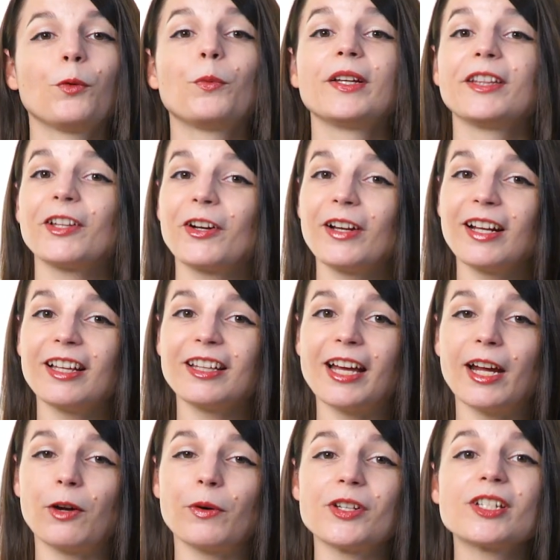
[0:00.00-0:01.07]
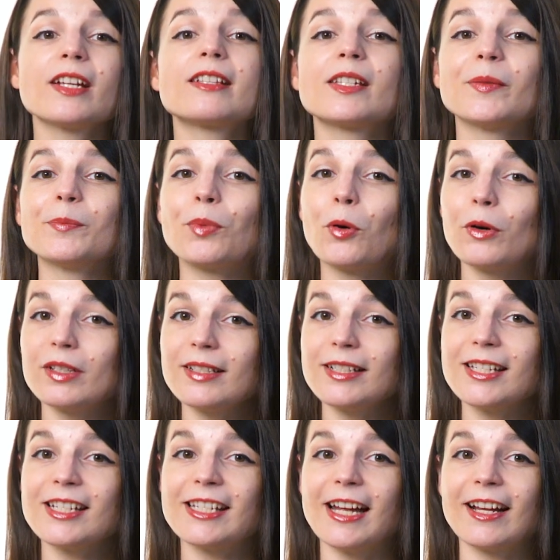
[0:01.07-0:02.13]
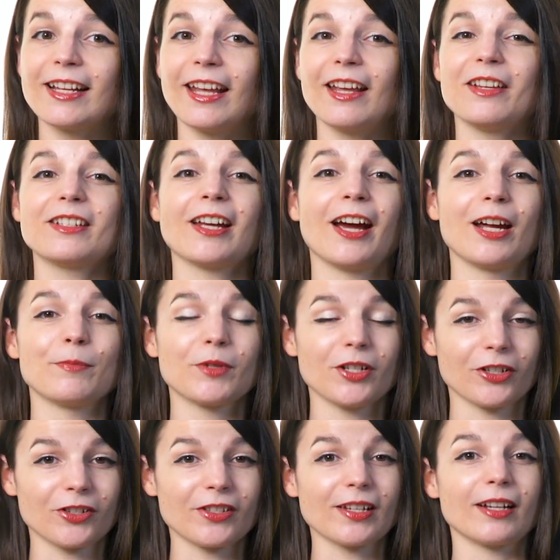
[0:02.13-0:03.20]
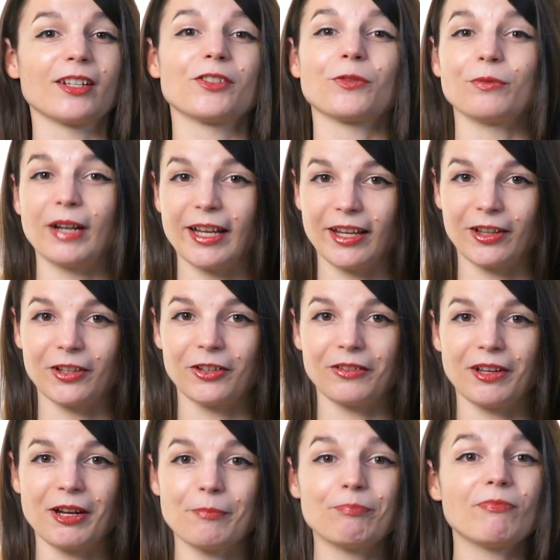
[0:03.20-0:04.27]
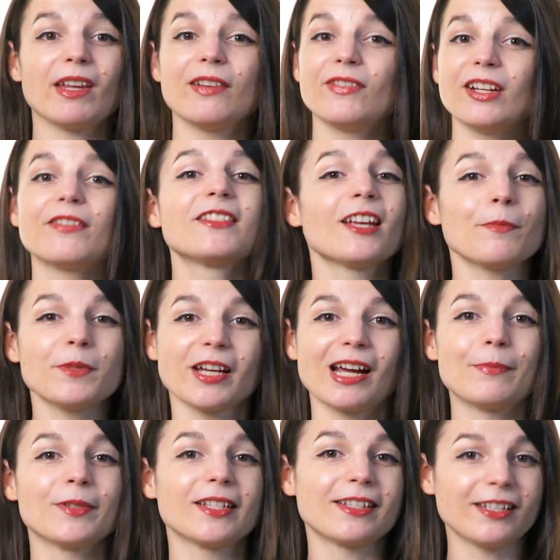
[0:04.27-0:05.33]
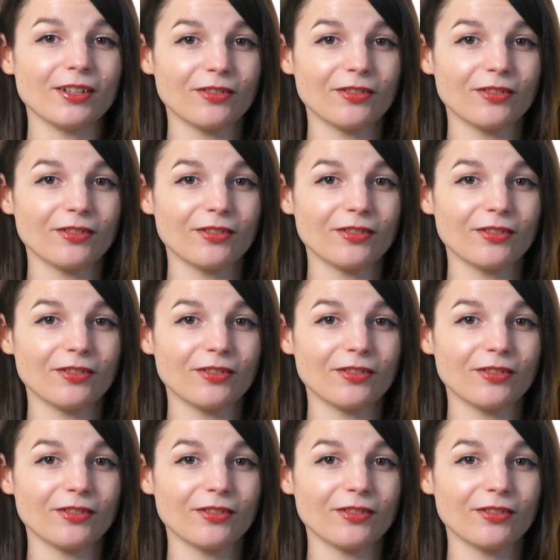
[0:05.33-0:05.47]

When learning a language, it's important to dedicate time to your studies regularly, even if sometimes it's